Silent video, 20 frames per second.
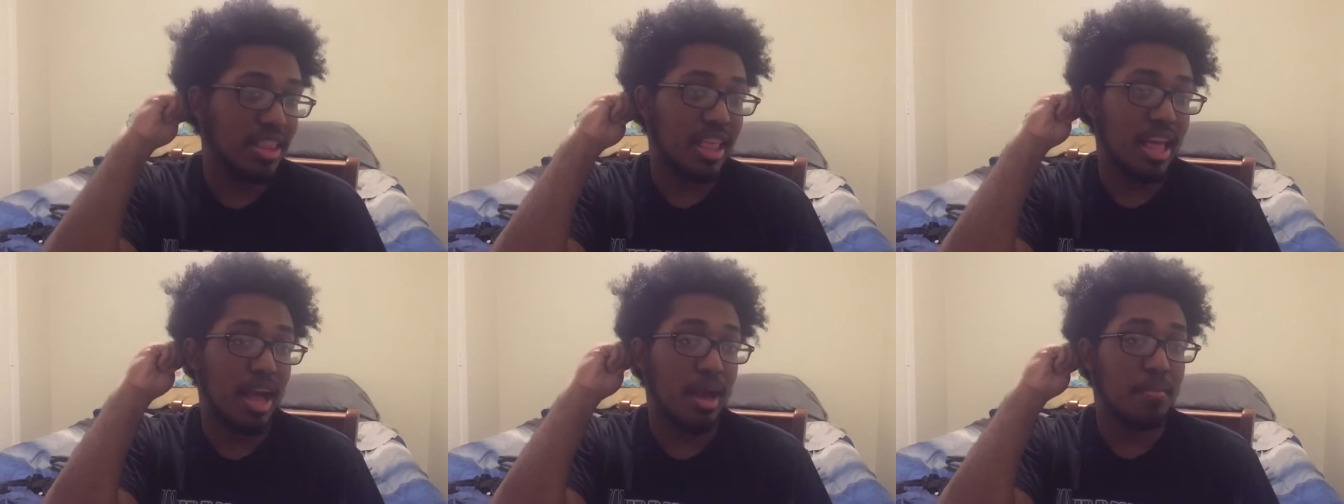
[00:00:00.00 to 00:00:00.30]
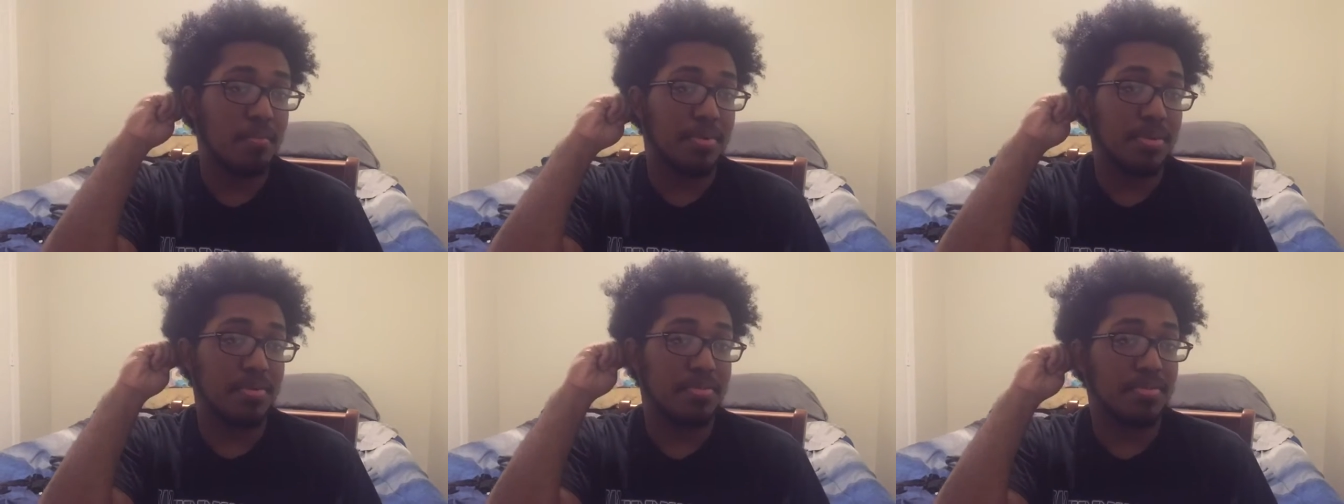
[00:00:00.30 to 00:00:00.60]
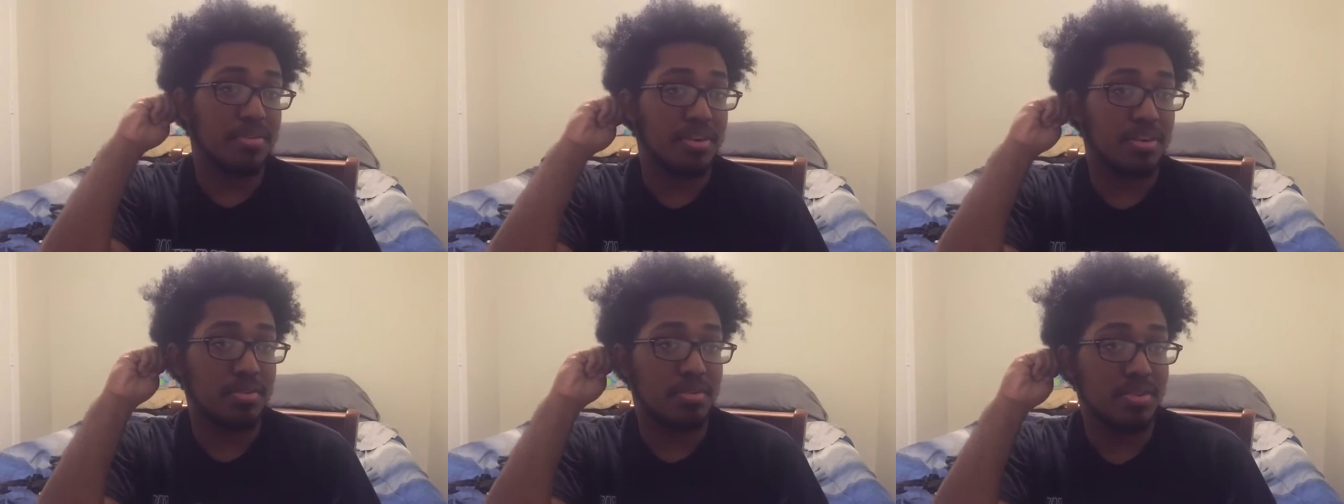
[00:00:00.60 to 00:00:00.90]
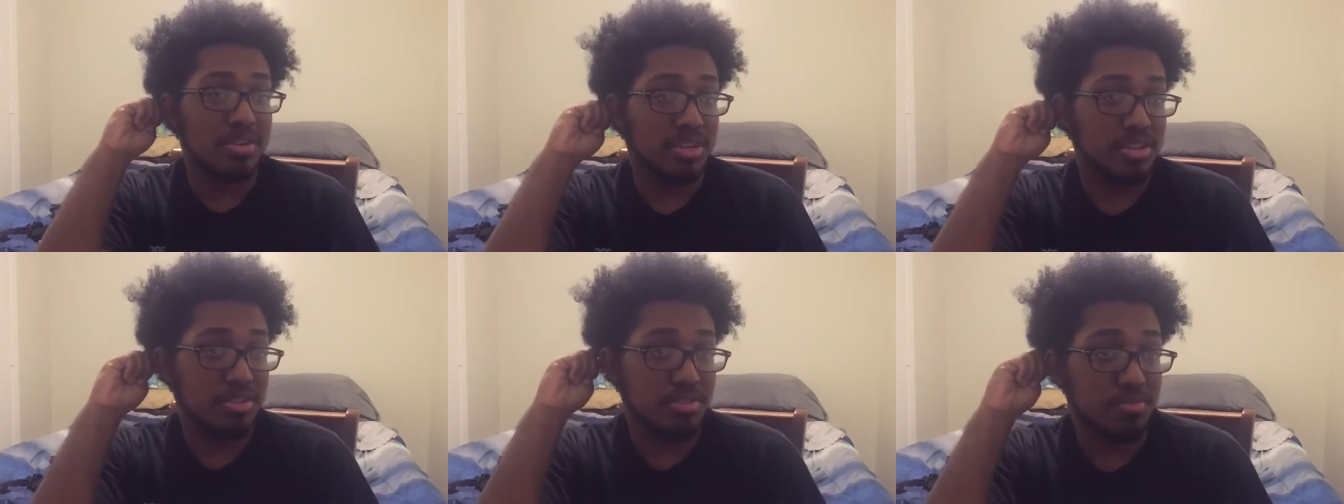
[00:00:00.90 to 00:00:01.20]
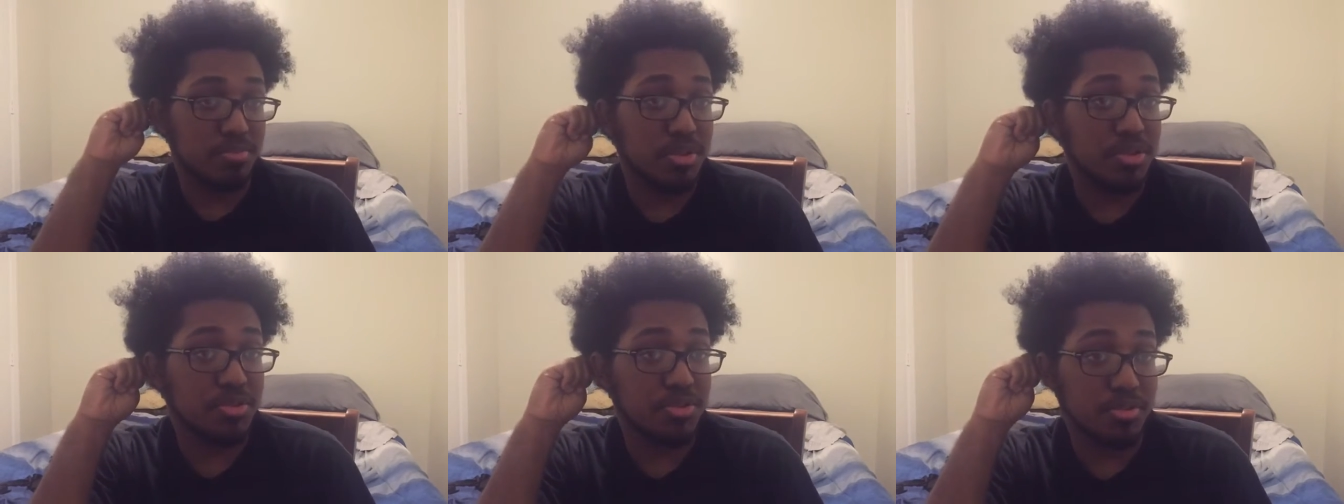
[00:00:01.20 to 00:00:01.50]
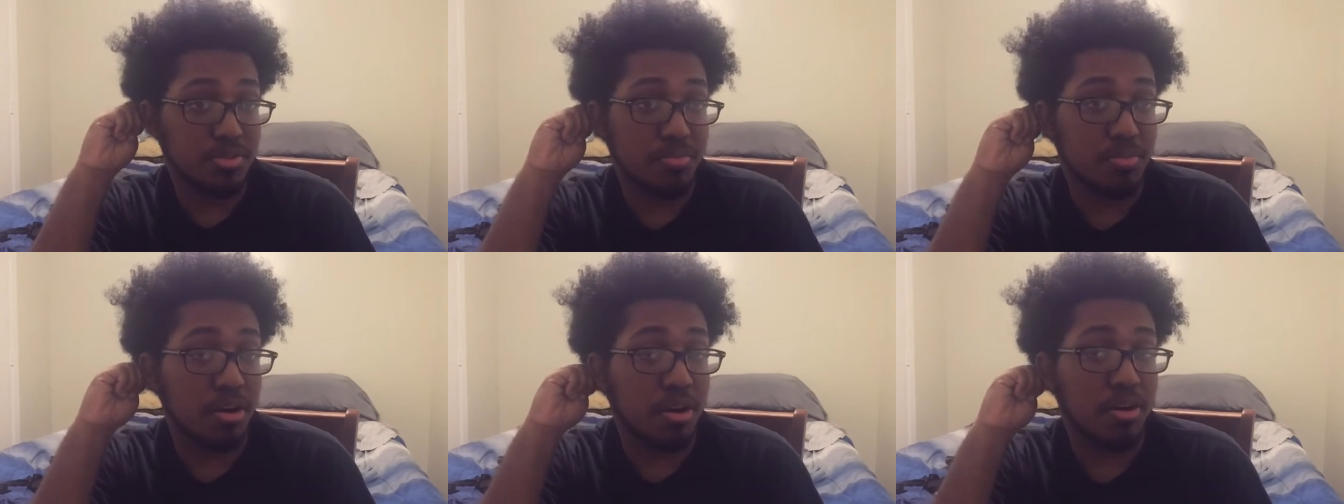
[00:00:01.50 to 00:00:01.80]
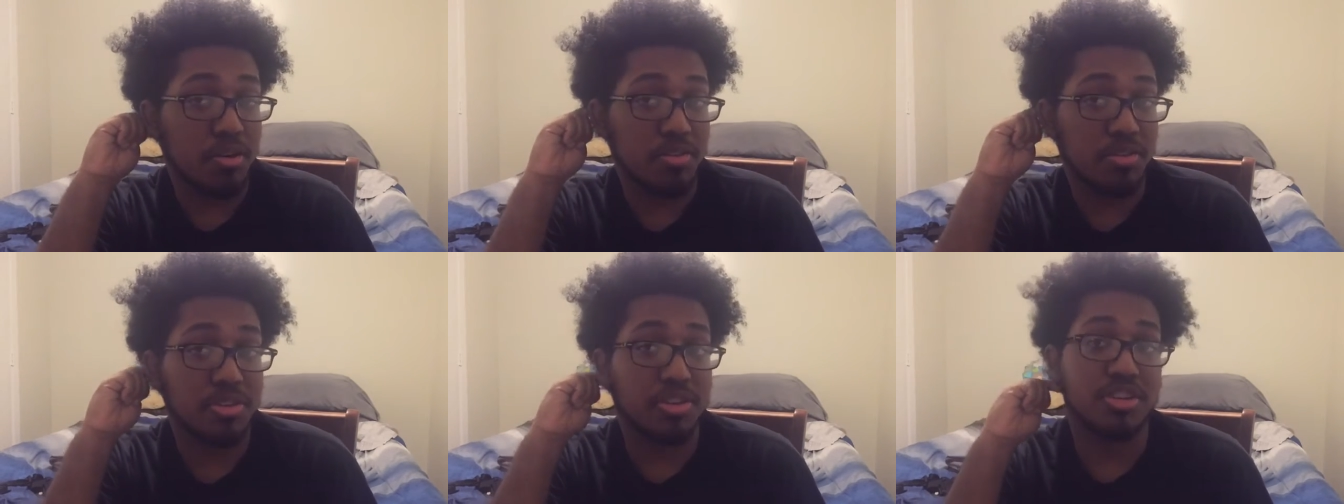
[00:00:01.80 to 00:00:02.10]
Like, I've been fucking with his music,
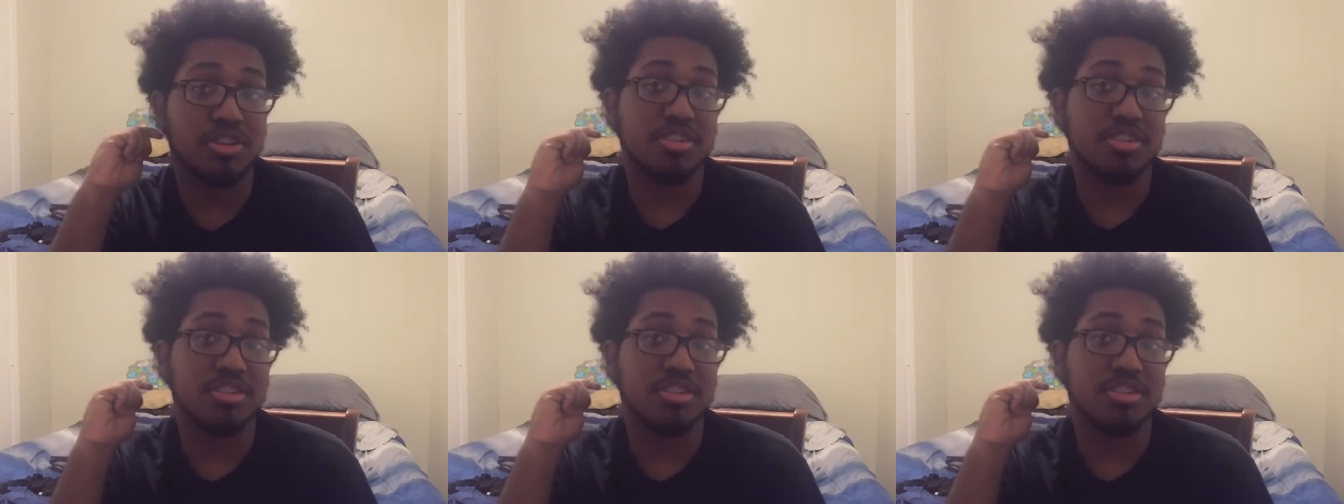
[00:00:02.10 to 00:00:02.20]
bro.